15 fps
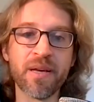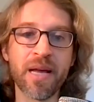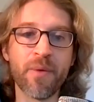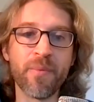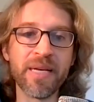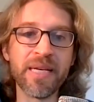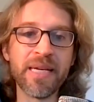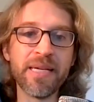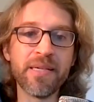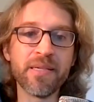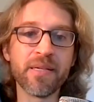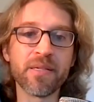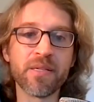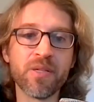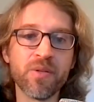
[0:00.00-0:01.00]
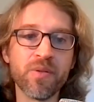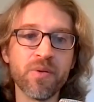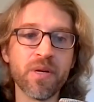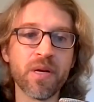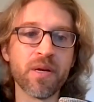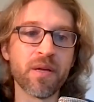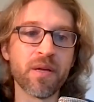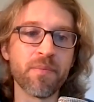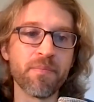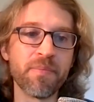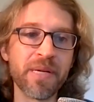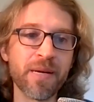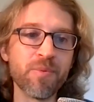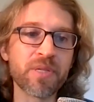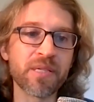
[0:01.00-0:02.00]
And we need to
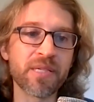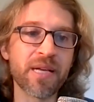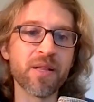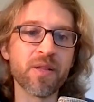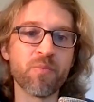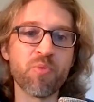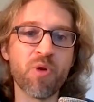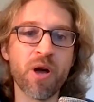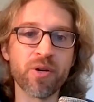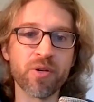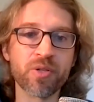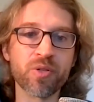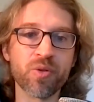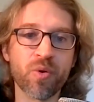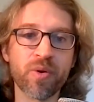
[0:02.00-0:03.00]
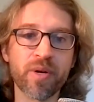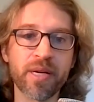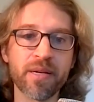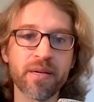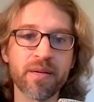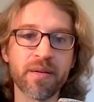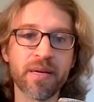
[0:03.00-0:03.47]
be able to tell a broader story.